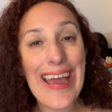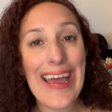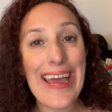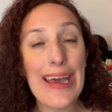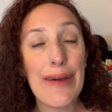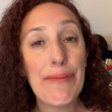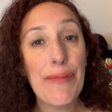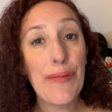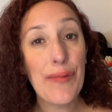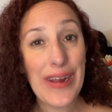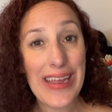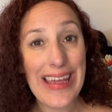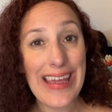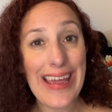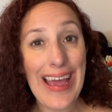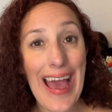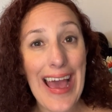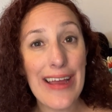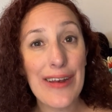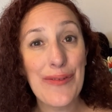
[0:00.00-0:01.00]
am Ricky
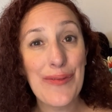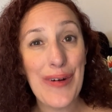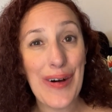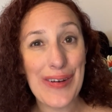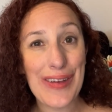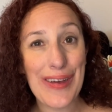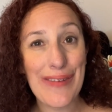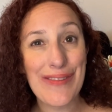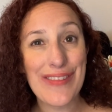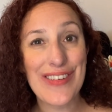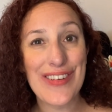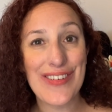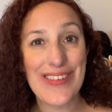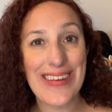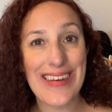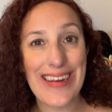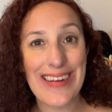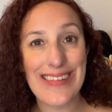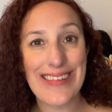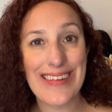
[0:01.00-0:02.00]
and welcome to
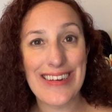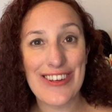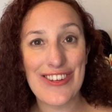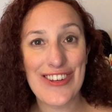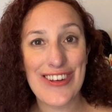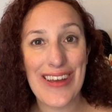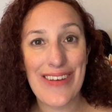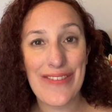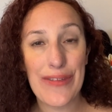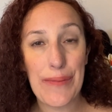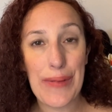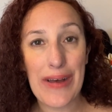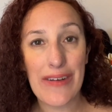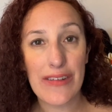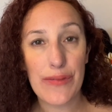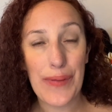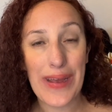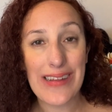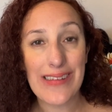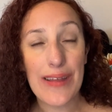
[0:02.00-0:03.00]
today's edition of the
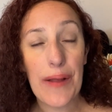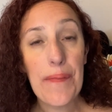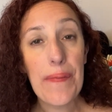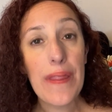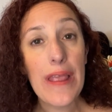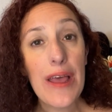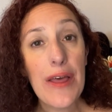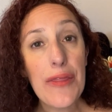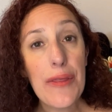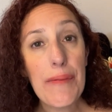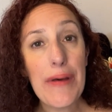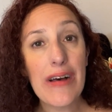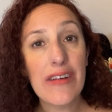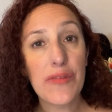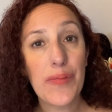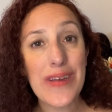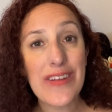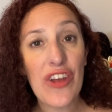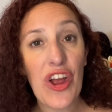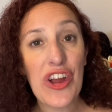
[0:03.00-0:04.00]
Mouse Bites. The
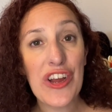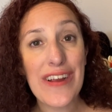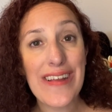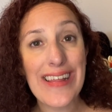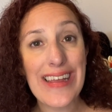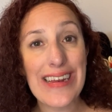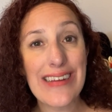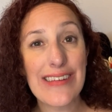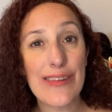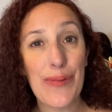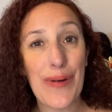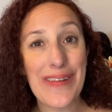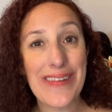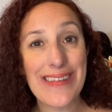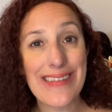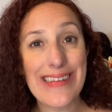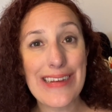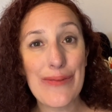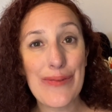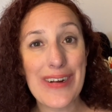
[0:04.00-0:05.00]
Mouse Bites are your latest Walt
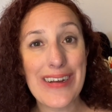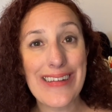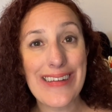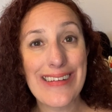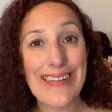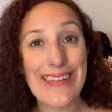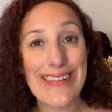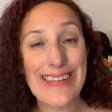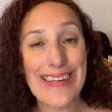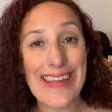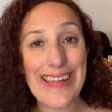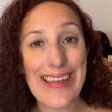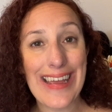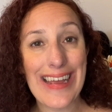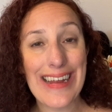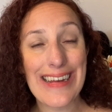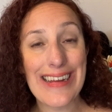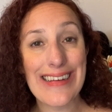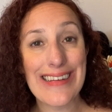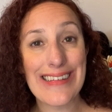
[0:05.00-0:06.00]
Disney World,
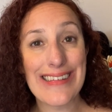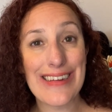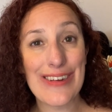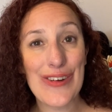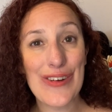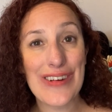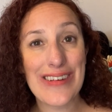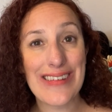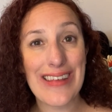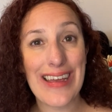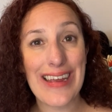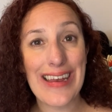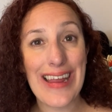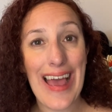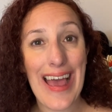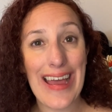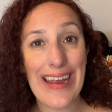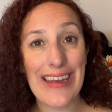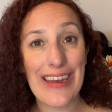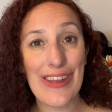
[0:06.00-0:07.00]
Disneyland, Disney Cruise Line,
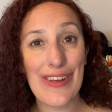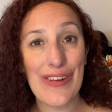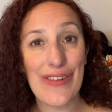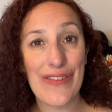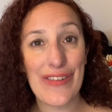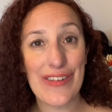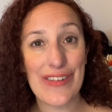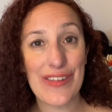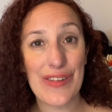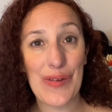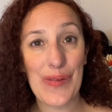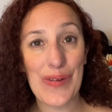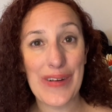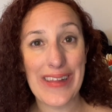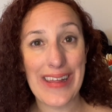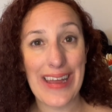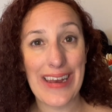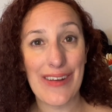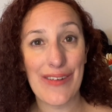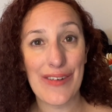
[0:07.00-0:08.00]
and Universal
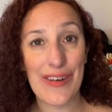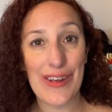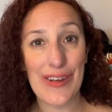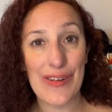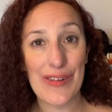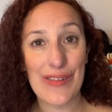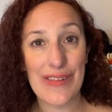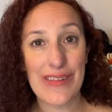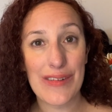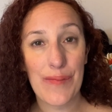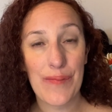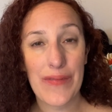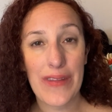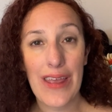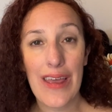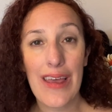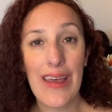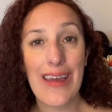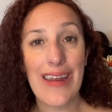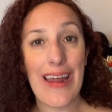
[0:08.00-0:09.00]
Orlando news.
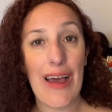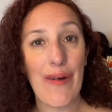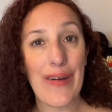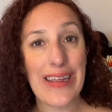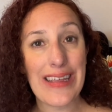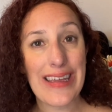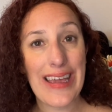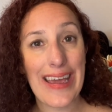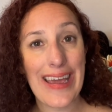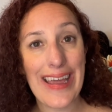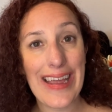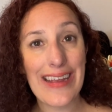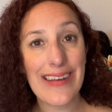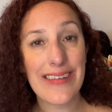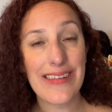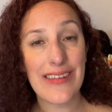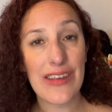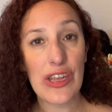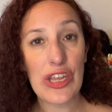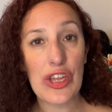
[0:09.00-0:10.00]
Now, in
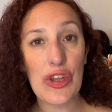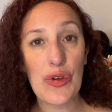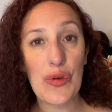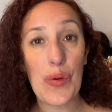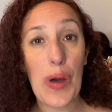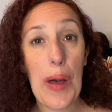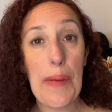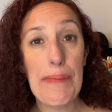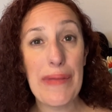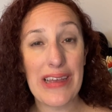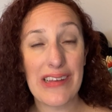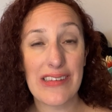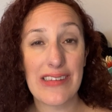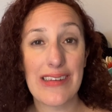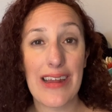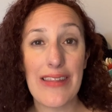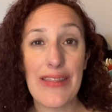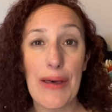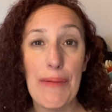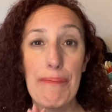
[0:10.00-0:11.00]
case you missed
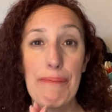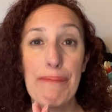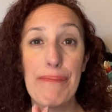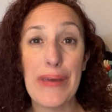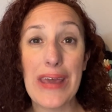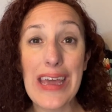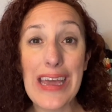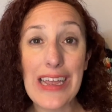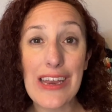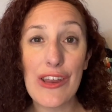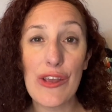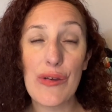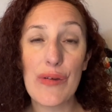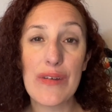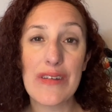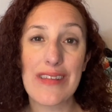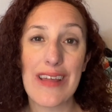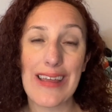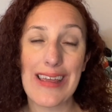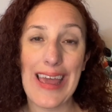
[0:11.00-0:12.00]
the big
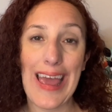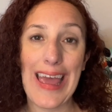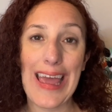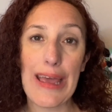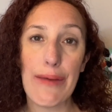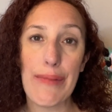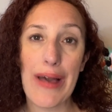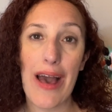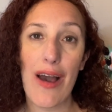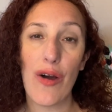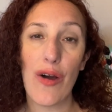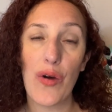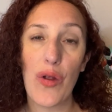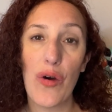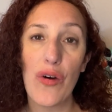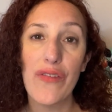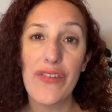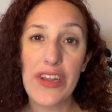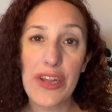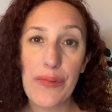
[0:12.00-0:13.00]
news that came out
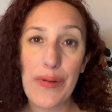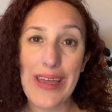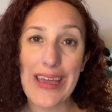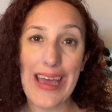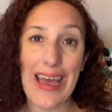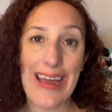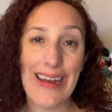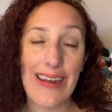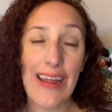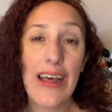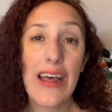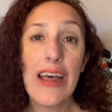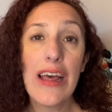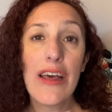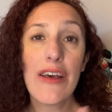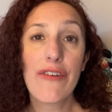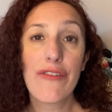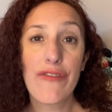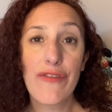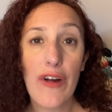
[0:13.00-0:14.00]
over the weekend
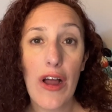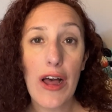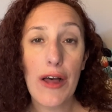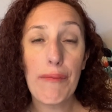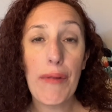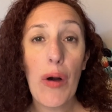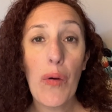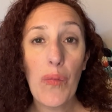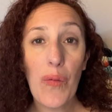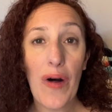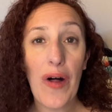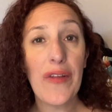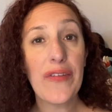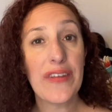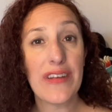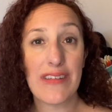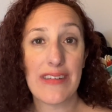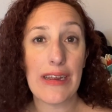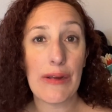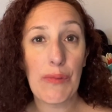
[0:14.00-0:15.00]
from Walt
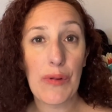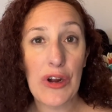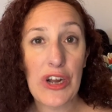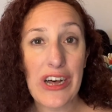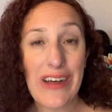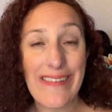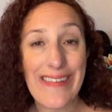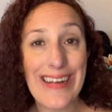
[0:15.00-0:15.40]
Disney World,